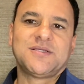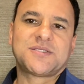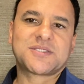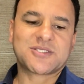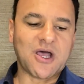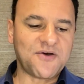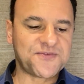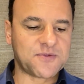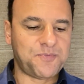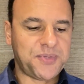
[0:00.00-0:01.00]

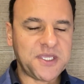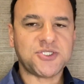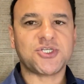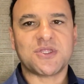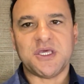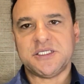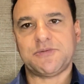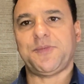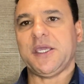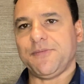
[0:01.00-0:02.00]
soft pitch
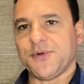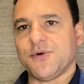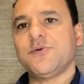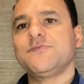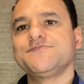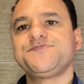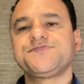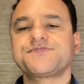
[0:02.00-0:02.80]
these people